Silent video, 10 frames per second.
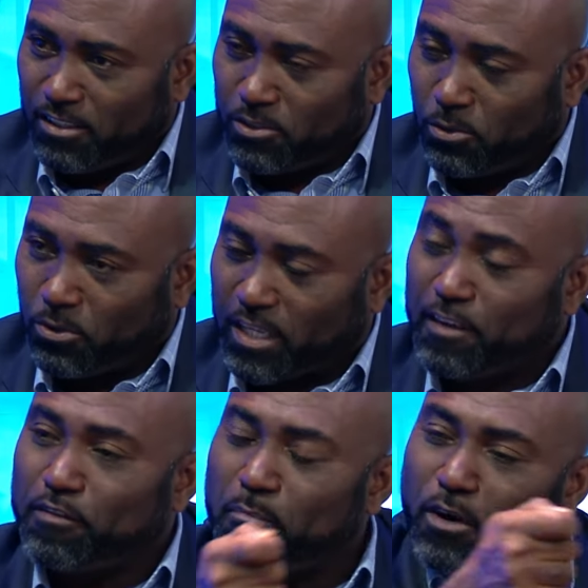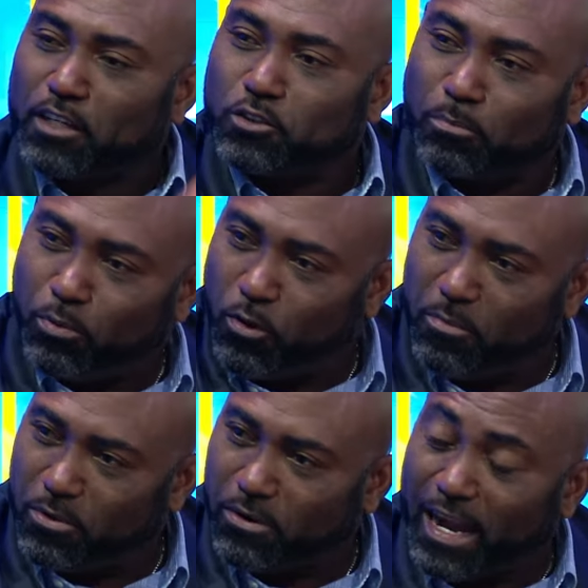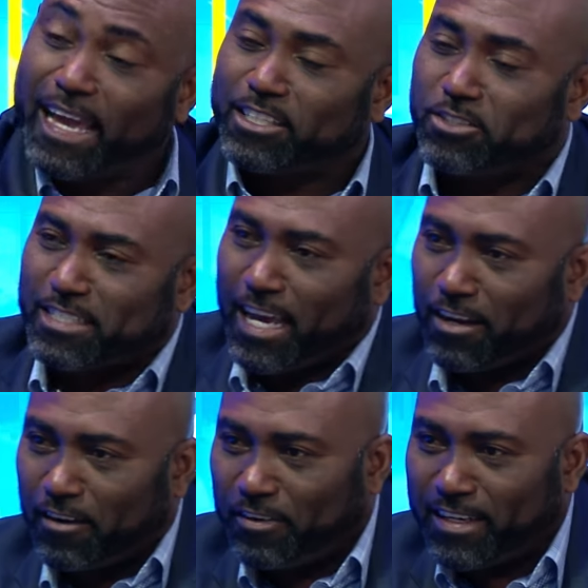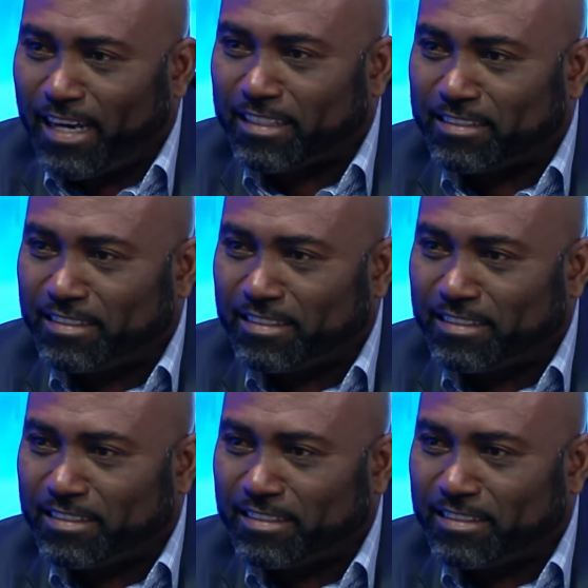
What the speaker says: to give the money to Portmore, I had to sign off on that